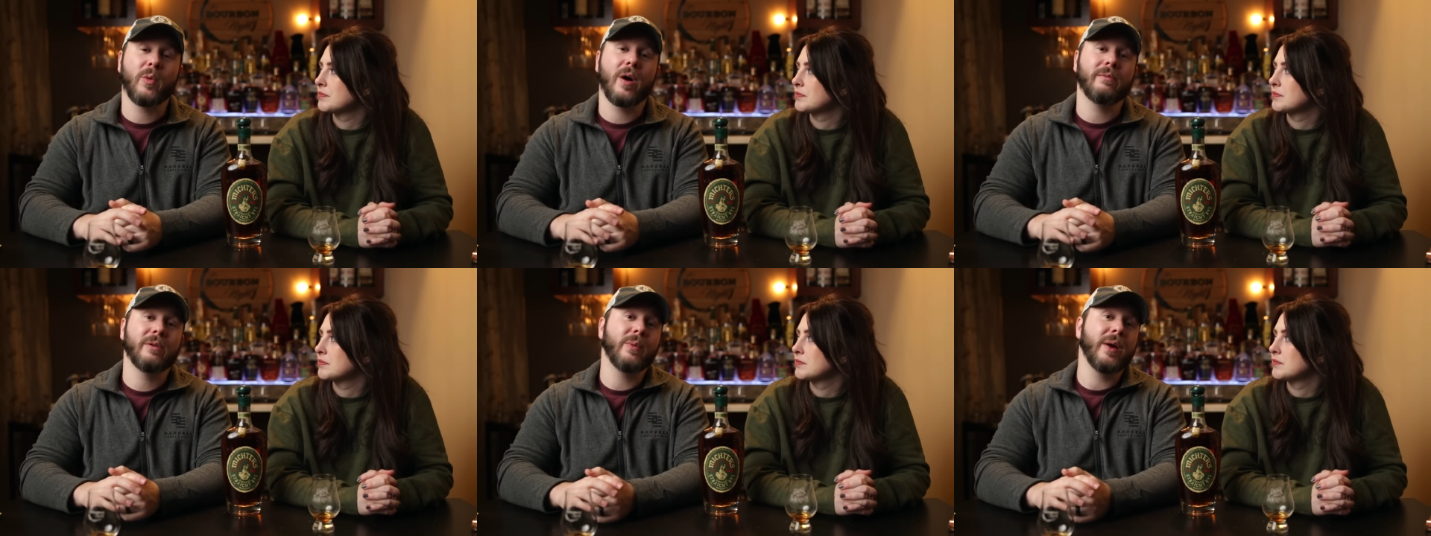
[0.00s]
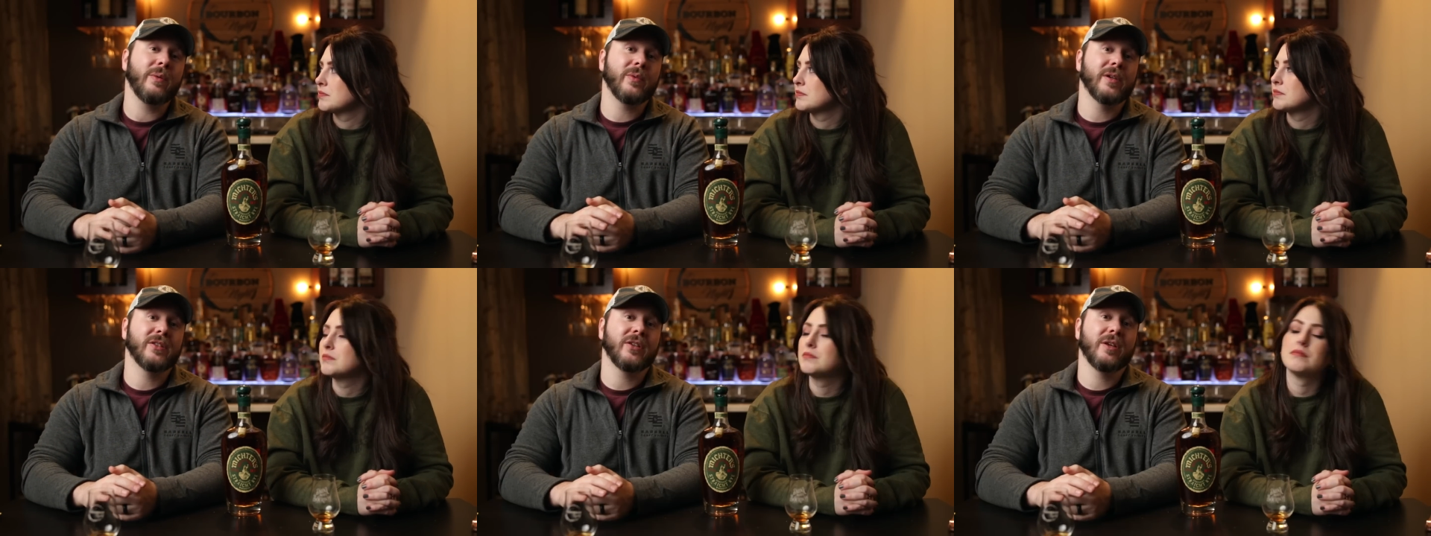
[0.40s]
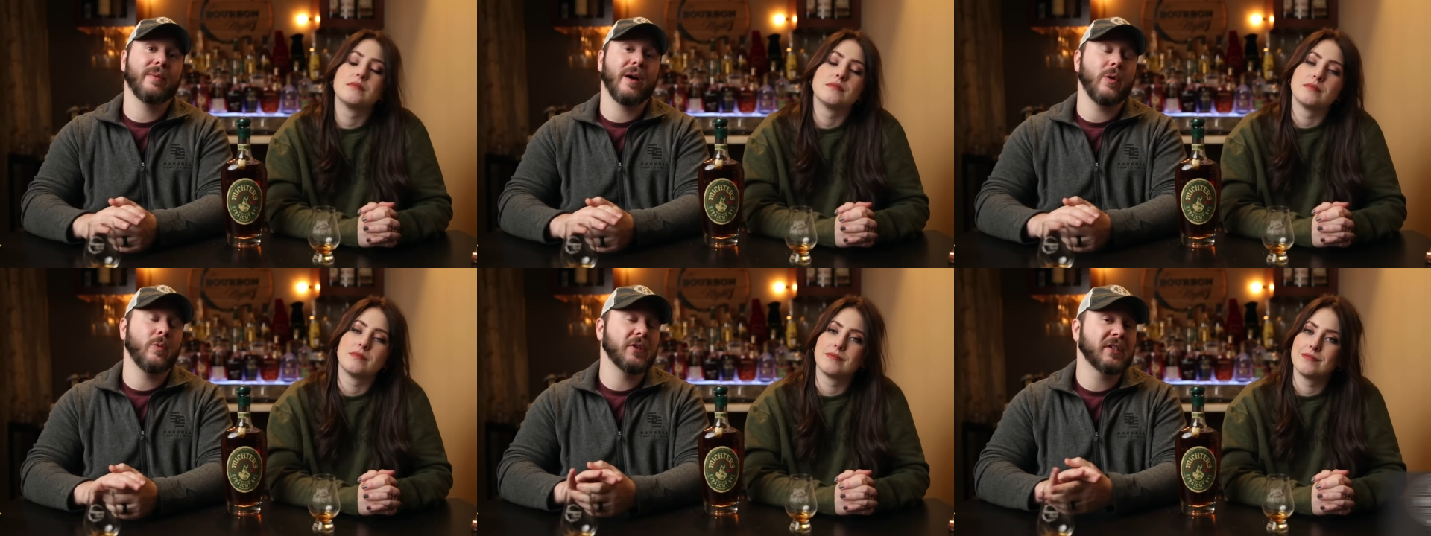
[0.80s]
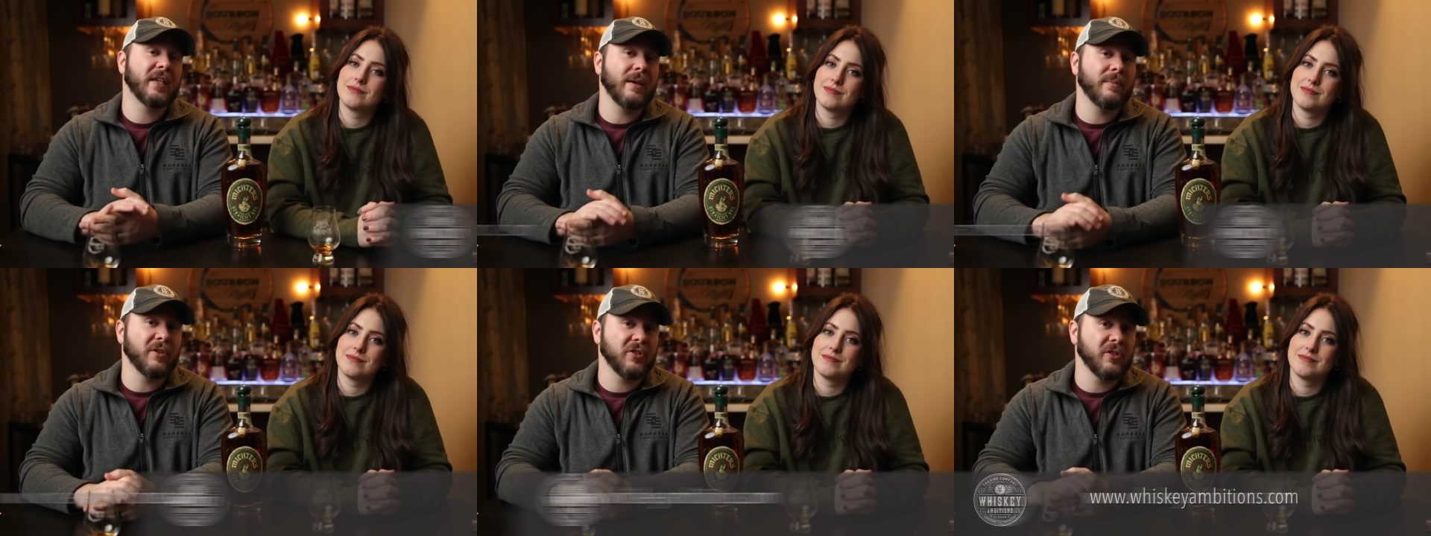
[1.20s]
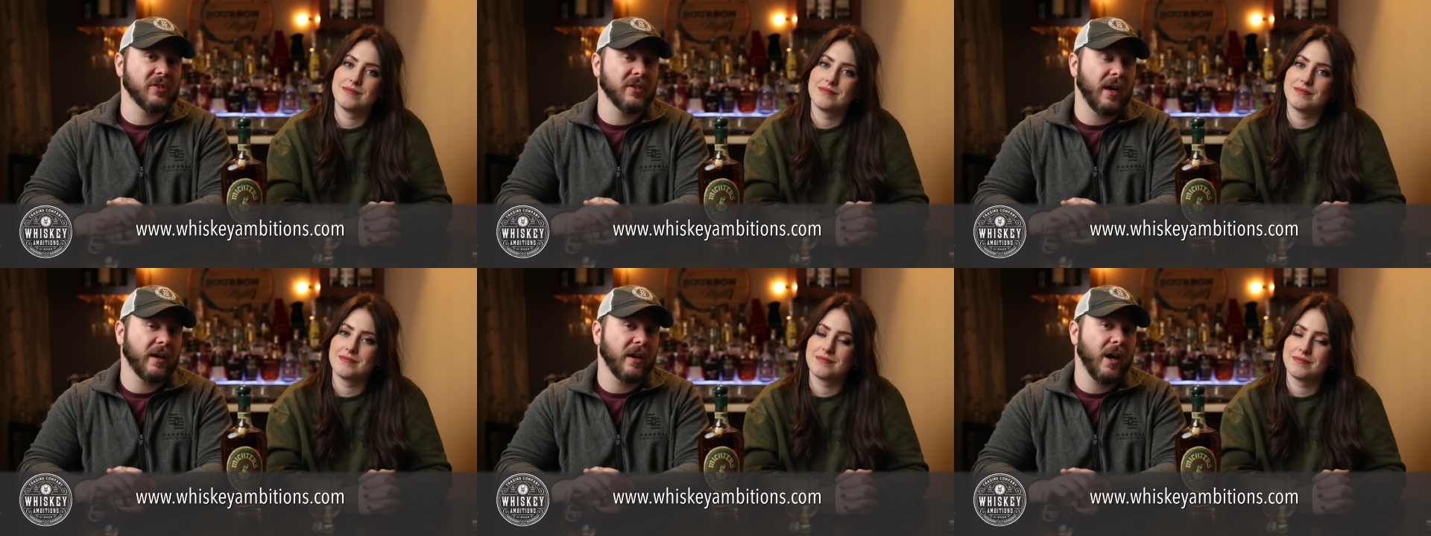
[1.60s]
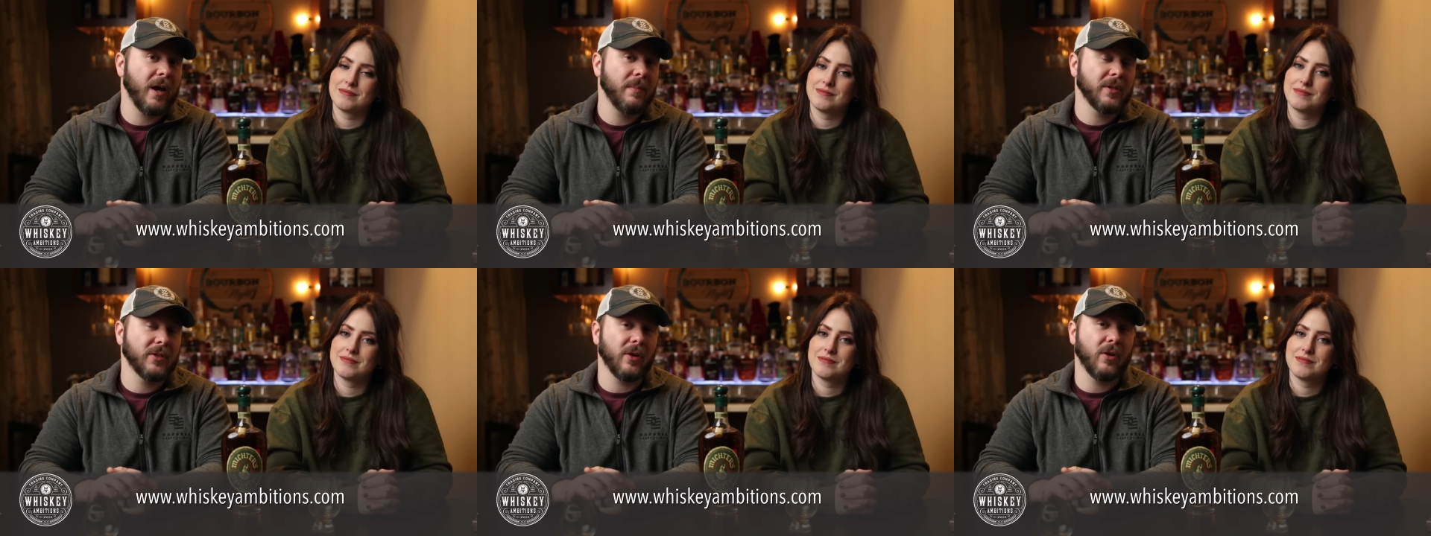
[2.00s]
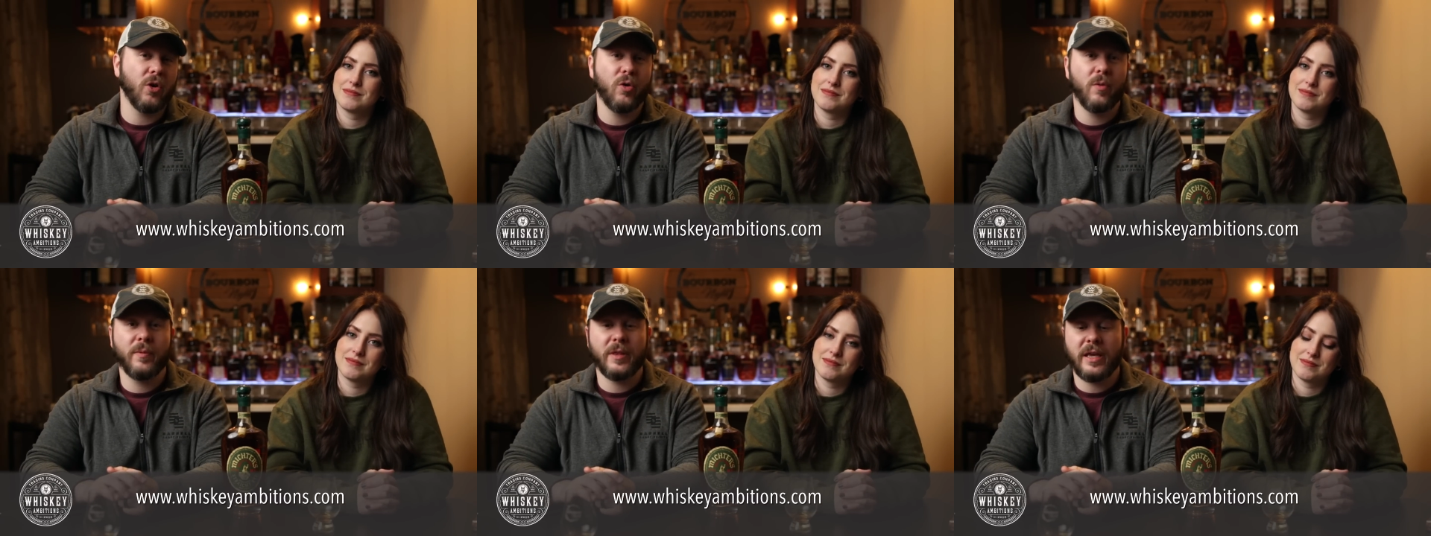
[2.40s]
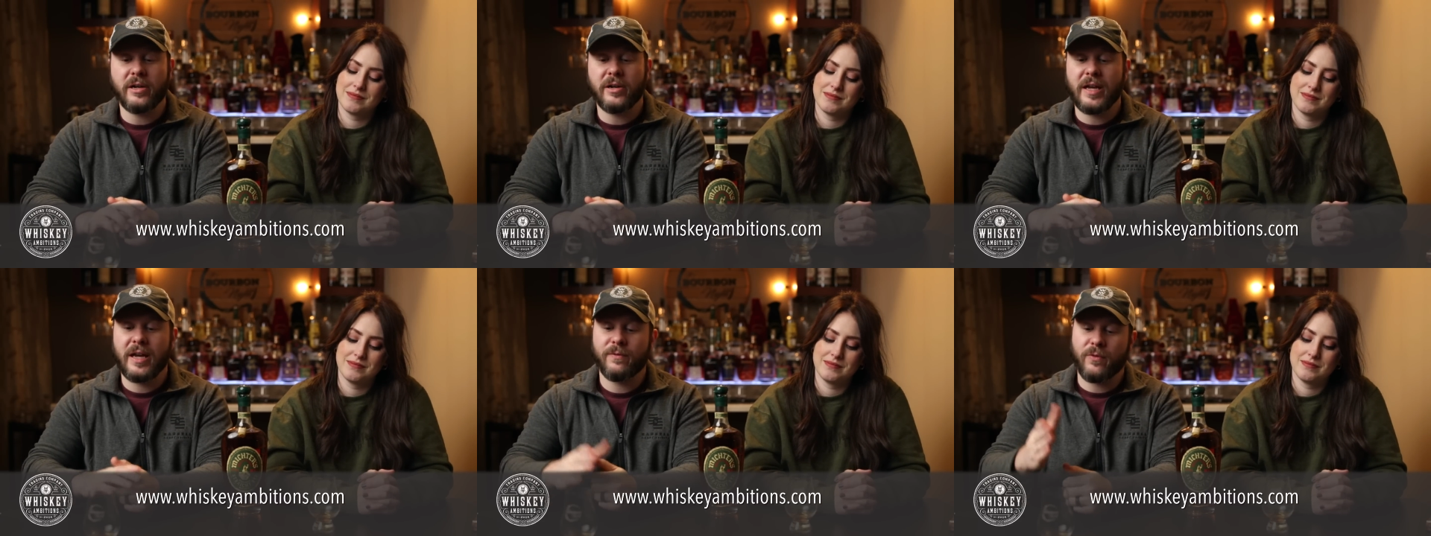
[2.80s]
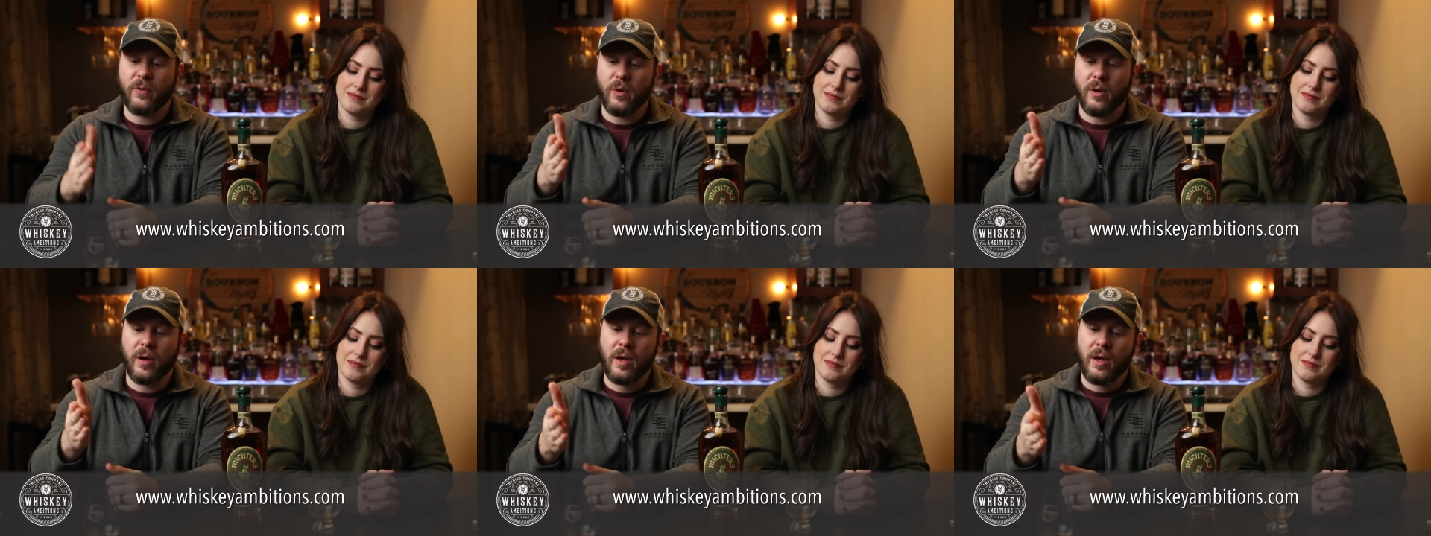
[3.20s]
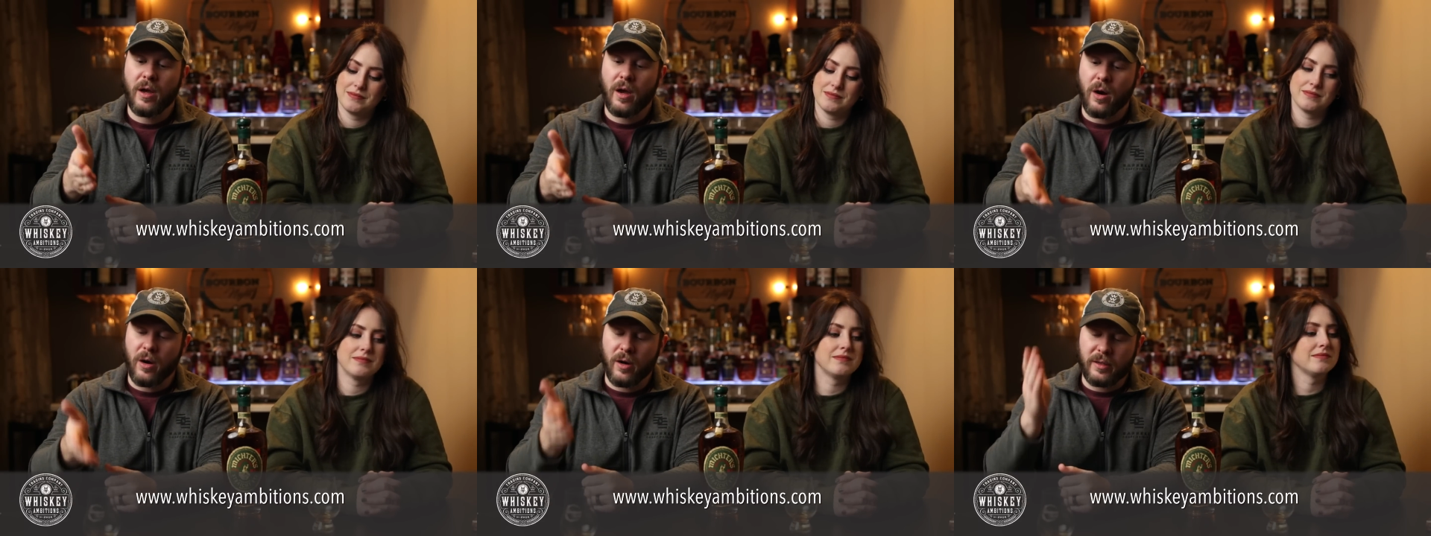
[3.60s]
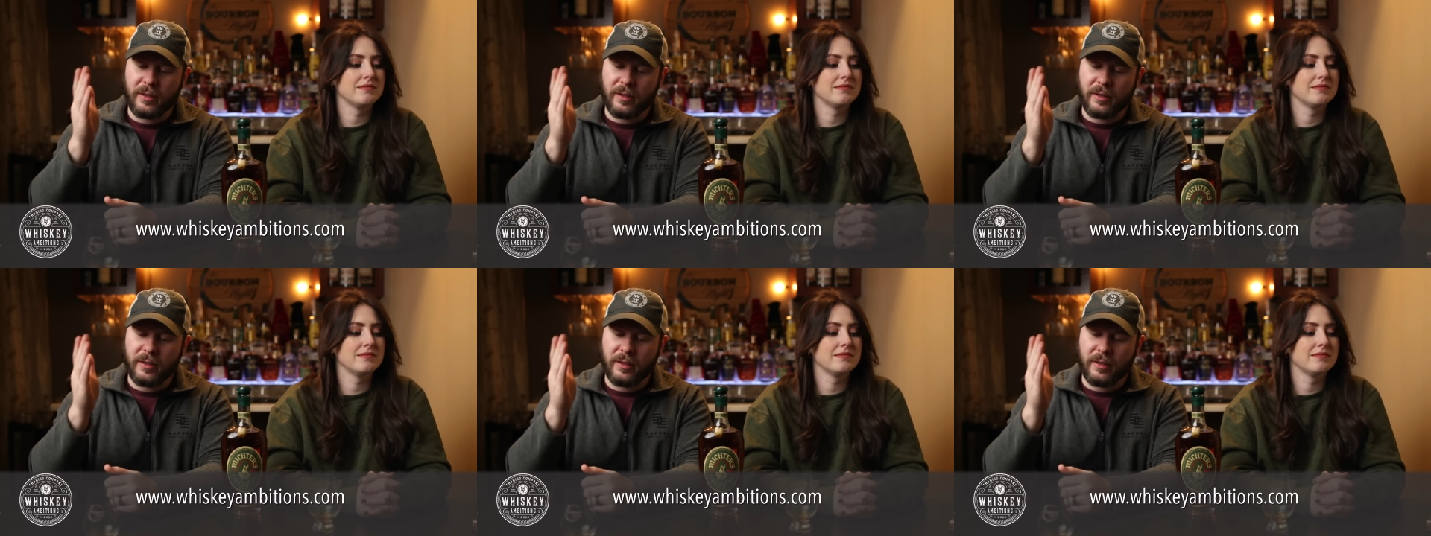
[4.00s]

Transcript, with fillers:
Speaker 1: But while we wait, I want to tell you about whiskeyambitions.com. It's our home on the internet for our